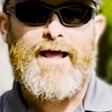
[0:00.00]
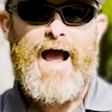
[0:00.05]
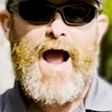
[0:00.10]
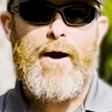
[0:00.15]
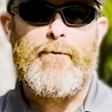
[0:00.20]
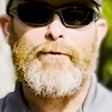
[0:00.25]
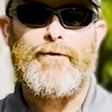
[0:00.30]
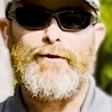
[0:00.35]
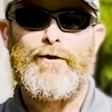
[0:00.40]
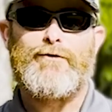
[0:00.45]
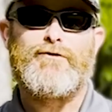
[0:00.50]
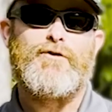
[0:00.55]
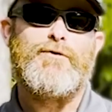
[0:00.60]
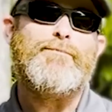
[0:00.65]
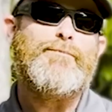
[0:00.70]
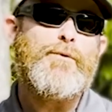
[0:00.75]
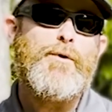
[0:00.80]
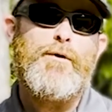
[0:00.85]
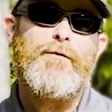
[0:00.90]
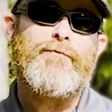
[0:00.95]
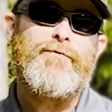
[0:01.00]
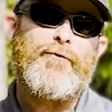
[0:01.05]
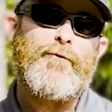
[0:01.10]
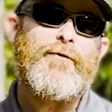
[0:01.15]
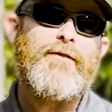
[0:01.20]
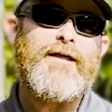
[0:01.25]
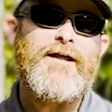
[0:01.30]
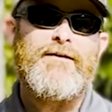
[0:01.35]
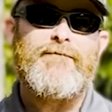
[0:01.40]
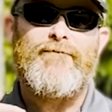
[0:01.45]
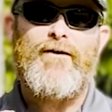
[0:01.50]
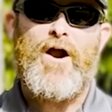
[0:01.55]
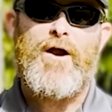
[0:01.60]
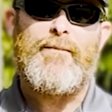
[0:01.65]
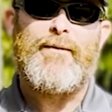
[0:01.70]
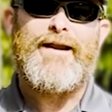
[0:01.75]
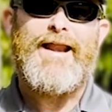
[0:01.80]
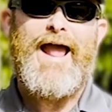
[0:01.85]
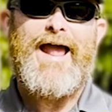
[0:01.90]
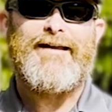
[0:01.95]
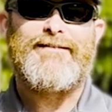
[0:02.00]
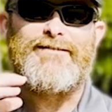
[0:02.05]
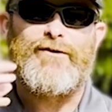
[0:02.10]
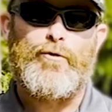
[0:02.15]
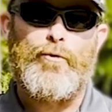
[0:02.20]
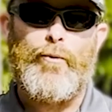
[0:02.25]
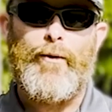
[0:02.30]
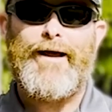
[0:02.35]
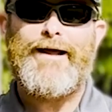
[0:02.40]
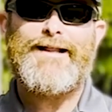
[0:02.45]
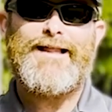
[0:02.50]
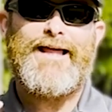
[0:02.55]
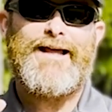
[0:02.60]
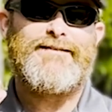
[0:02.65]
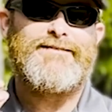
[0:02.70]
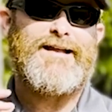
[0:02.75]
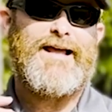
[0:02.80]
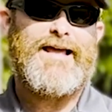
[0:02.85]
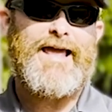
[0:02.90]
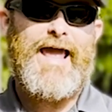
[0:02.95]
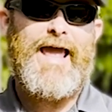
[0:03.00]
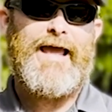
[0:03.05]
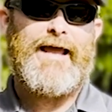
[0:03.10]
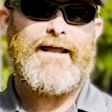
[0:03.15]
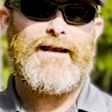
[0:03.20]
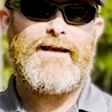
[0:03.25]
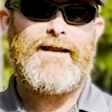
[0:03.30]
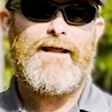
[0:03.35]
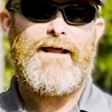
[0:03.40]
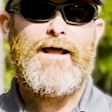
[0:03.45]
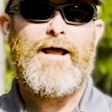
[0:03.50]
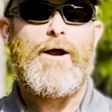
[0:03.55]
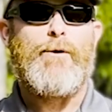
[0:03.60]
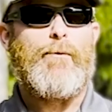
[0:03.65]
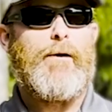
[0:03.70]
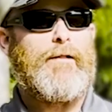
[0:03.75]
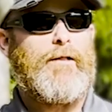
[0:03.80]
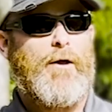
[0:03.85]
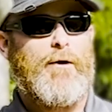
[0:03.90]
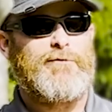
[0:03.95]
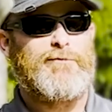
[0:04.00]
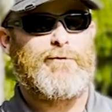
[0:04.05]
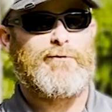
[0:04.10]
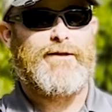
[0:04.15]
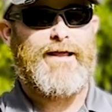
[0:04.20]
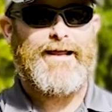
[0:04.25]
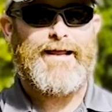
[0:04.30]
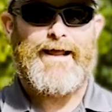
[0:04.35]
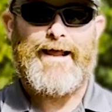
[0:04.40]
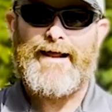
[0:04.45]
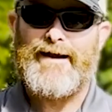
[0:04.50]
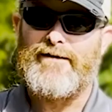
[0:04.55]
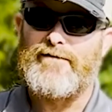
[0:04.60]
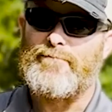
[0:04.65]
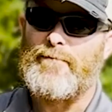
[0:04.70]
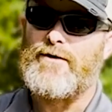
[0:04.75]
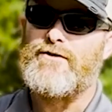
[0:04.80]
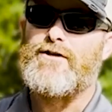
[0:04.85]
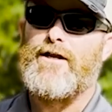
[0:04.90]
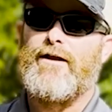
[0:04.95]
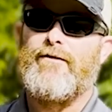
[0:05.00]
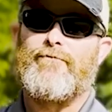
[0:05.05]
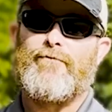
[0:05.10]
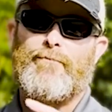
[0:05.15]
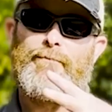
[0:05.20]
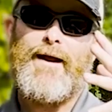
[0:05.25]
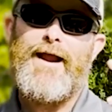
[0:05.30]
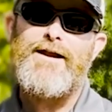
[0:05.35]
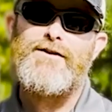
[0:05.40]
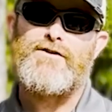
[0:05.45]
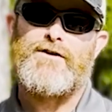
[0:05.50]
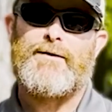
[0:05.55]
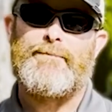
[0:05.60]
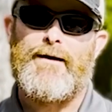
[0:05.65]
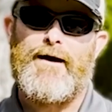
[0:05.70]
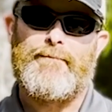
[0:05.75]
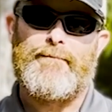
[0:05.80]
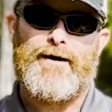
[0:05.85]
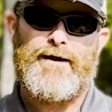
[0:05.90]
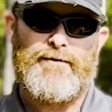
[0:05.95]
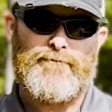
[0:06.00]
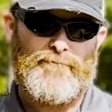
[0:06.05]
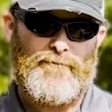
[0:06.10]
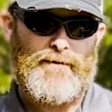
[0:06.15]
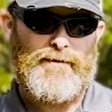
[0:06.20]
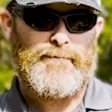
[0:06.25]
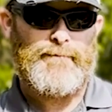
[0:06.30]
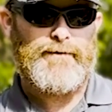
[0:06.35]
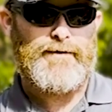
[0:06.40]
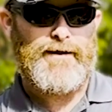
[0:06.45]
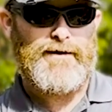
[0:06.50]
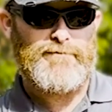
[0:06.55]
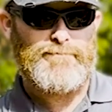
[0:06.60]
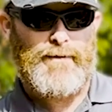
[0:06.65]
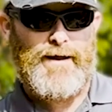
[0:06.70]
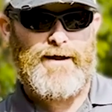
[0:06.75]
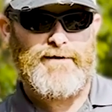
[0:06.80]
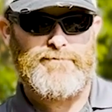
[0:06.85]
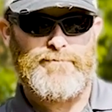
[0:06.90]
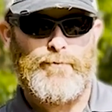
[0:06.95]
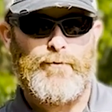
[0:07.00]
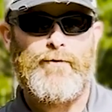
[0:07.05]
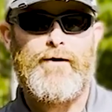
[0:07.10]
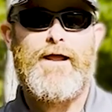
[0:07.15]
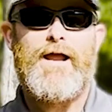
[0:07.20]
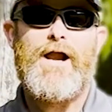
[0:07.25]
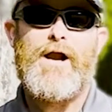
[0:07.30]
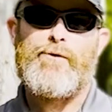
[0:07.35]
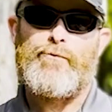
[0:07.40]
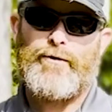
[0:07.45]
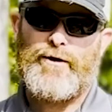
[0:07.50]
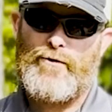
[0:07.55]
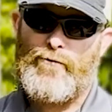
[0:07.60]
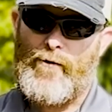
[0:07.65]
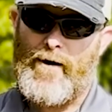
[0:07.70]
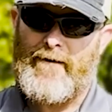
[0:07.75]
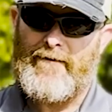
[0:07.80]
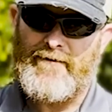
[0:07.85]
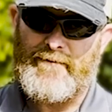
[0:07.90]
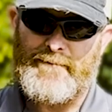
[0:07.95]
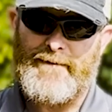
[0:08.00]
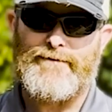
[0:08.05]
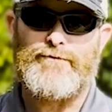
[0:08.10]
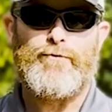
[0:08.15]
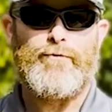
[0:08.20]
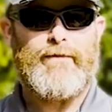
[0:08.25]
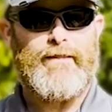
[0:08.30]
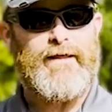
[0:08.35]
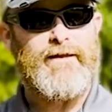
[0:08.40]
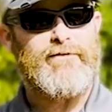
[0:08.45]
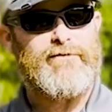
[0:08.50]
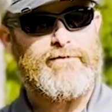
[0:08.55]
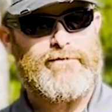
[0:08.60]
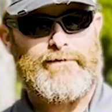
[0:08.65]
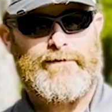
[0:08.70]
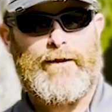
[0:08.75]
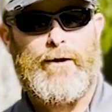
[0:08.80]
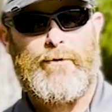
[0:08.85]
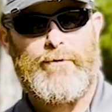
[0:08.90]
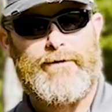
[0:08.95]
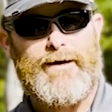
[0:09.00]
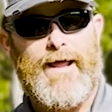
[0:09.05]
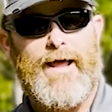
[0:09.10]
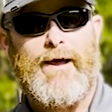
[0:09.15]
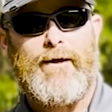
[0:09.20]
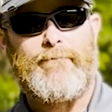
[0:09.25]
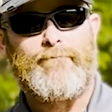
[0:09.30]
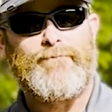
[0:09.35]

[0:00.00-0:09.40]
I would look to move through the environment as quickly as I can while also taking in as much information about my environment as possible, requiring me to then slow down.